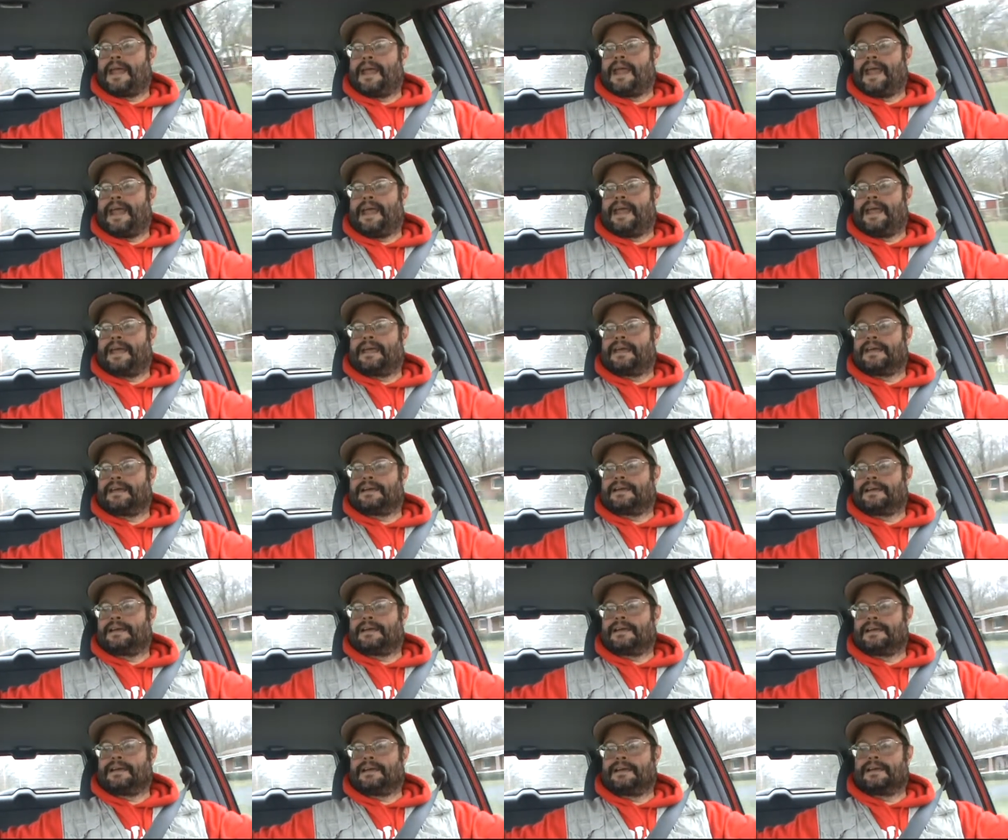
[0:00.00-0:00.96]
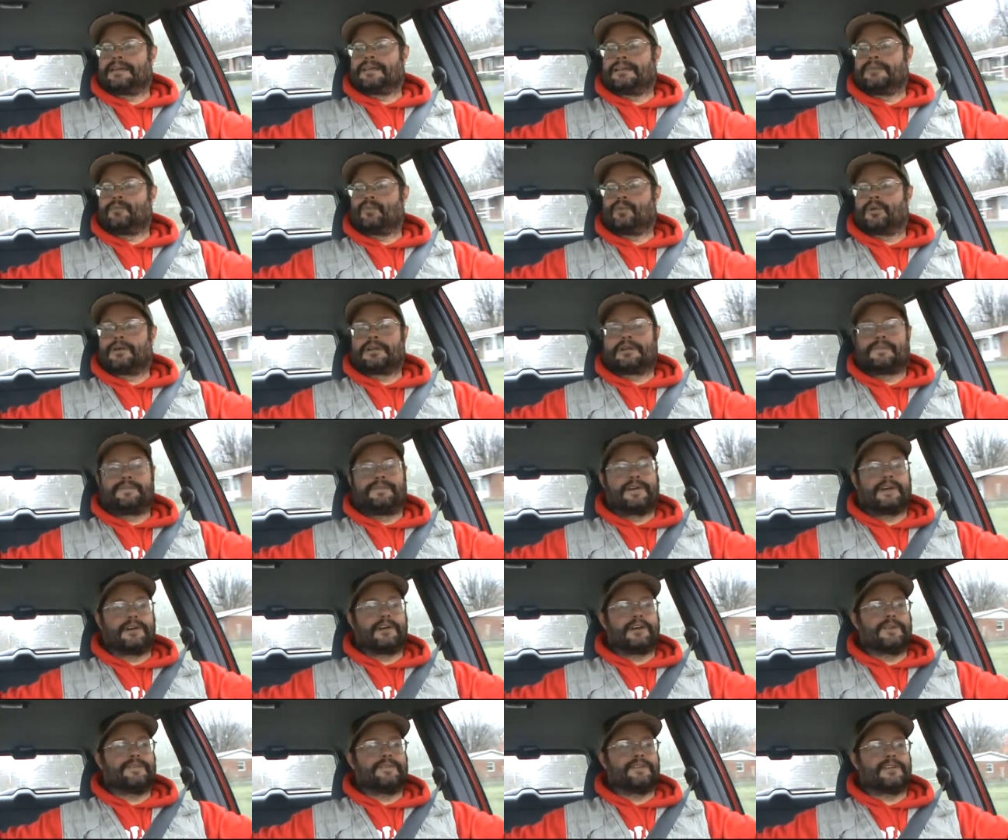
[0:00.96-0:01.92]
And uh, one of the
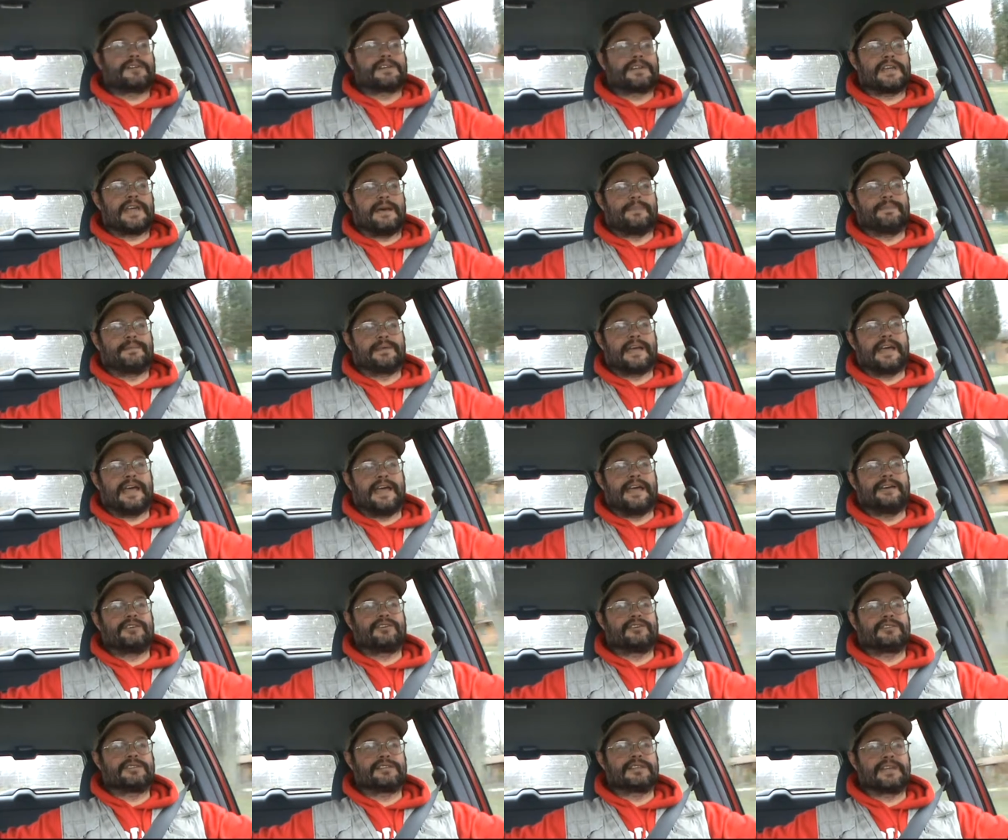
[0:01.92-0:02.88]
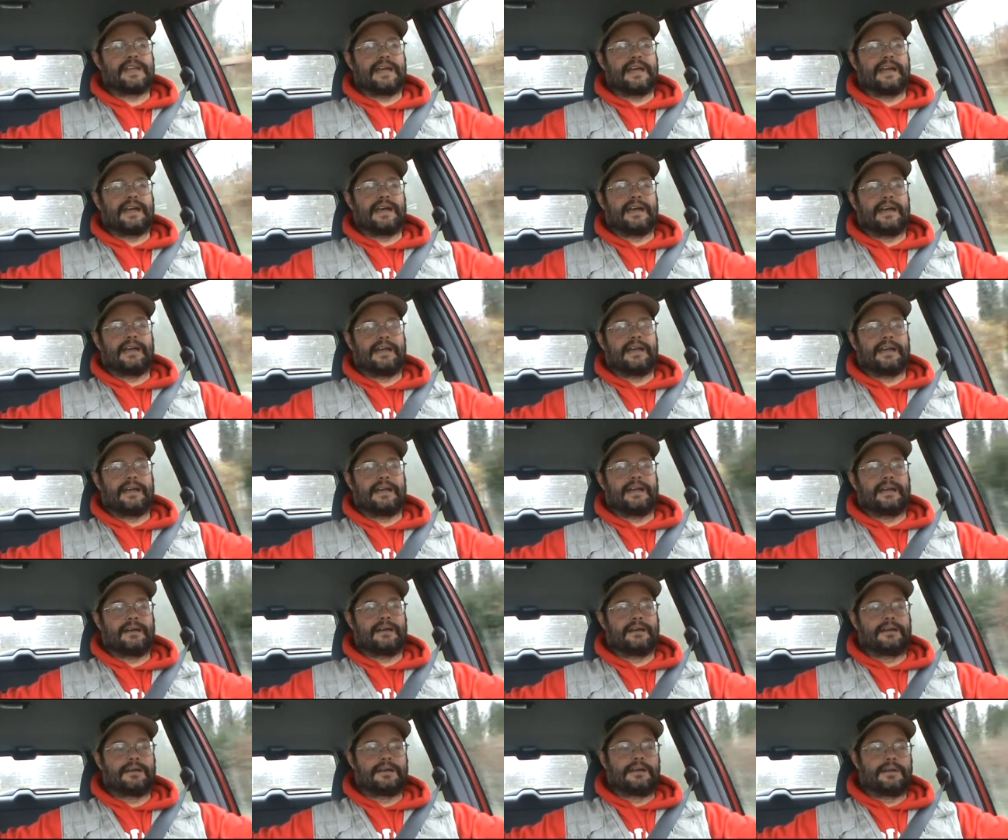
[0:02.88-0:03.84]
very first applications that I
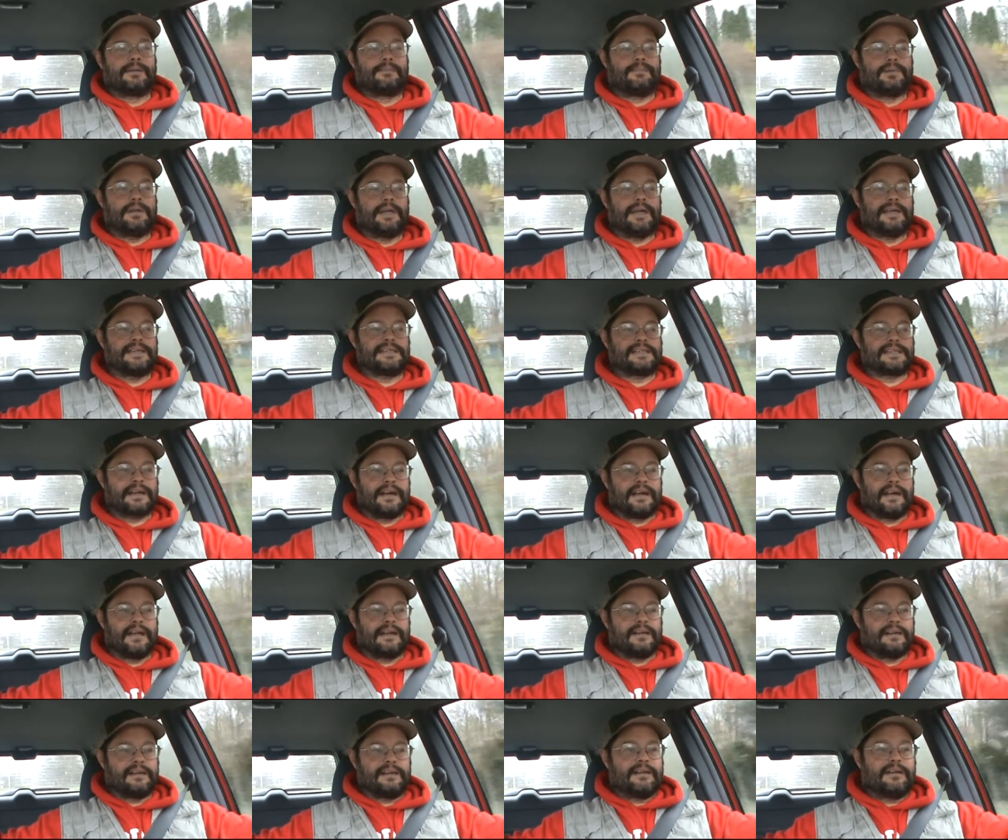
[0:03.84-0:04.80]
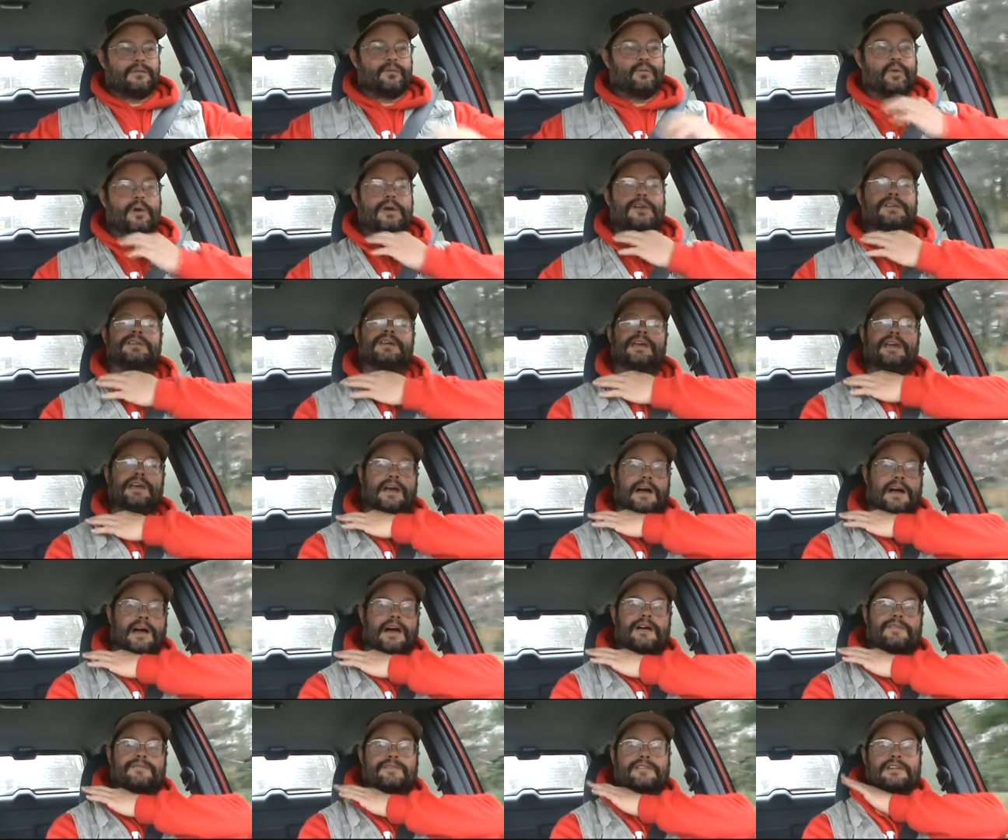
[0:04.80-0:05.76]
uh, placed on it was a
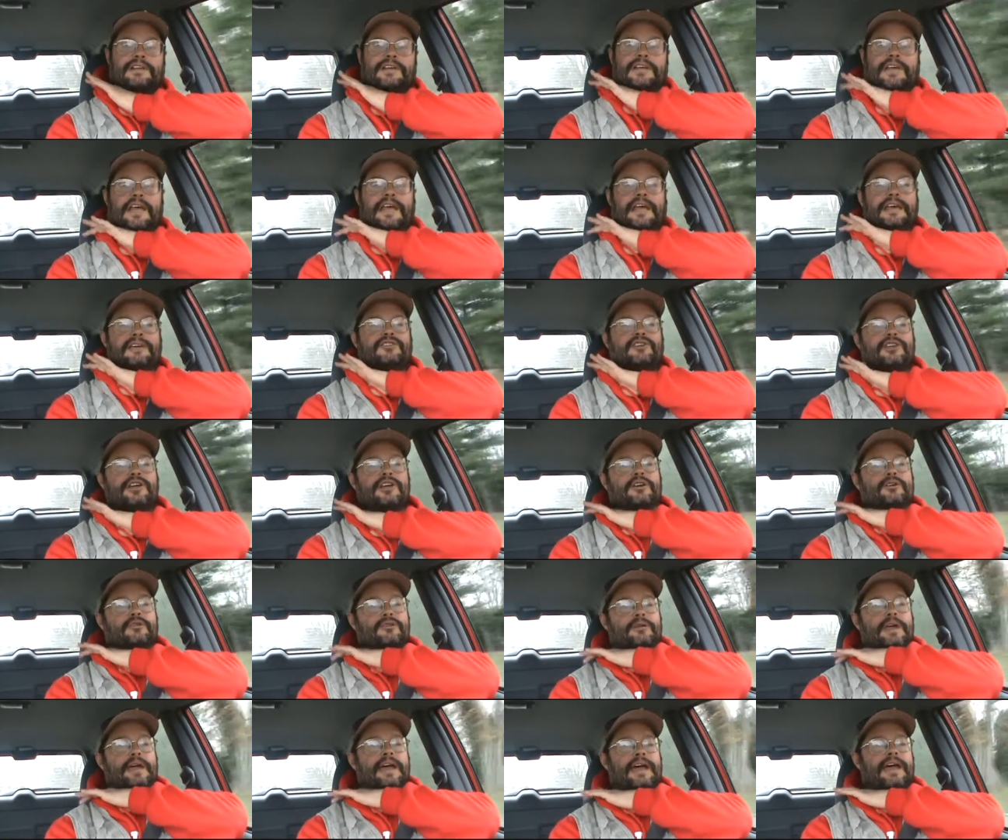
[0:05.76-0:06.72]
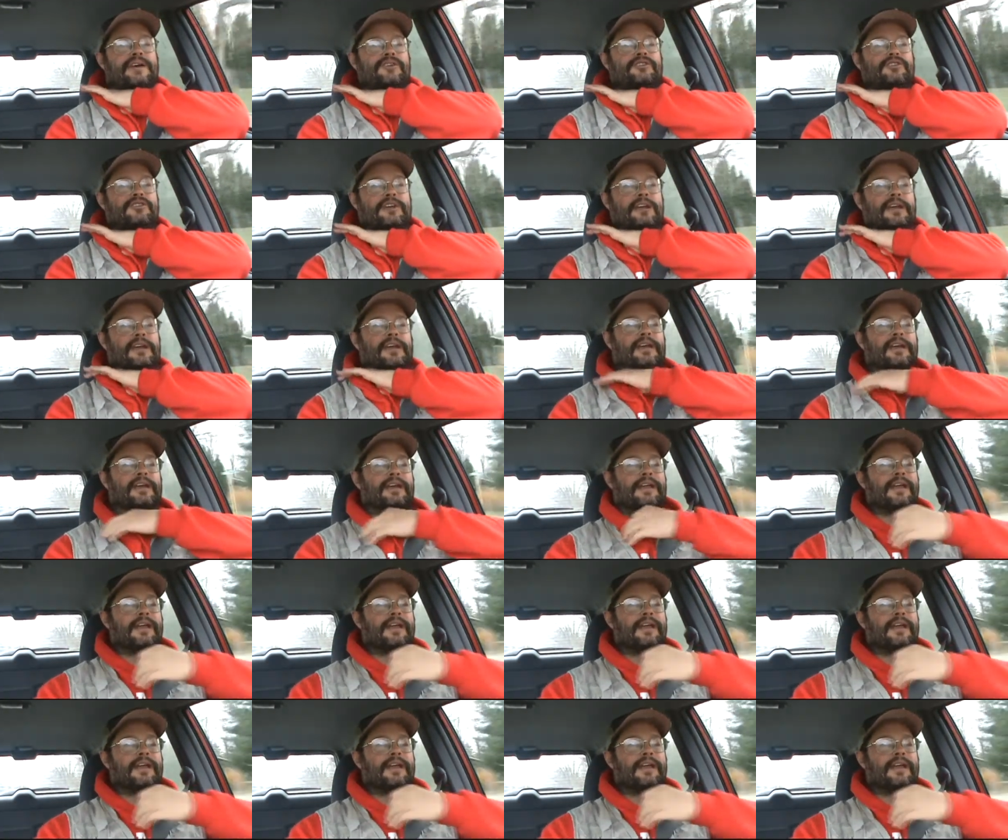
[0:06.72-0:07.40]
obviously a geocaching